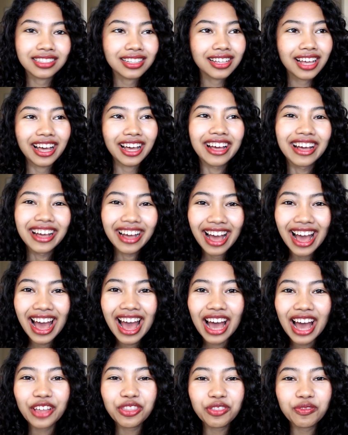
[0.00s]

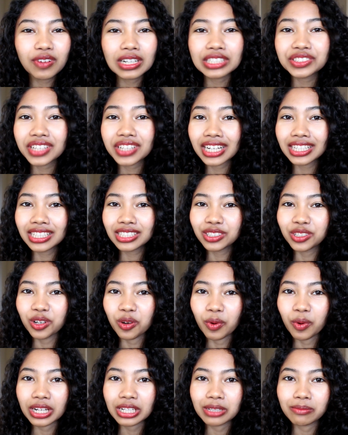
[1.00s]
At first, I didn't know
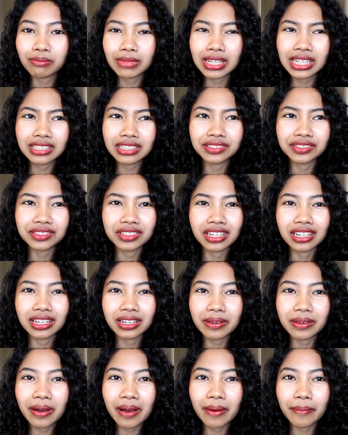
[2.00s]
what it means,
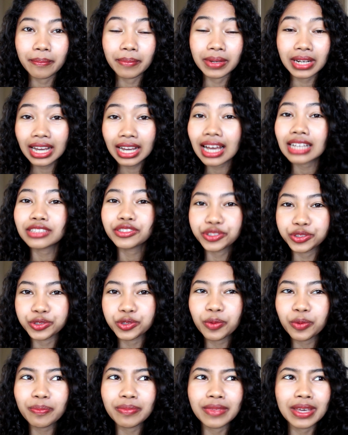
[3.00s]
like, but I
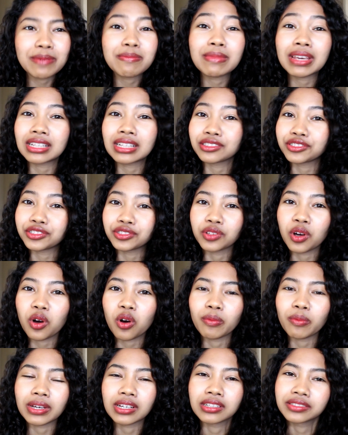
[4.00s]
assume they means
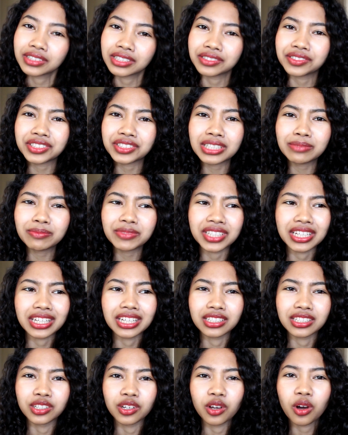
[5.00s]
no because it seems like
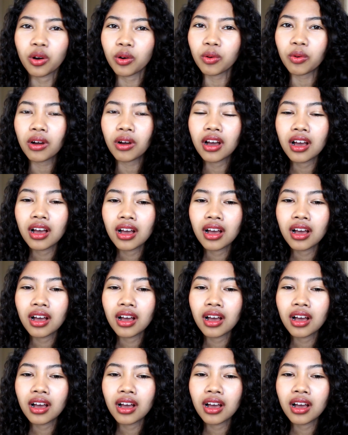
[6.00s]
a no,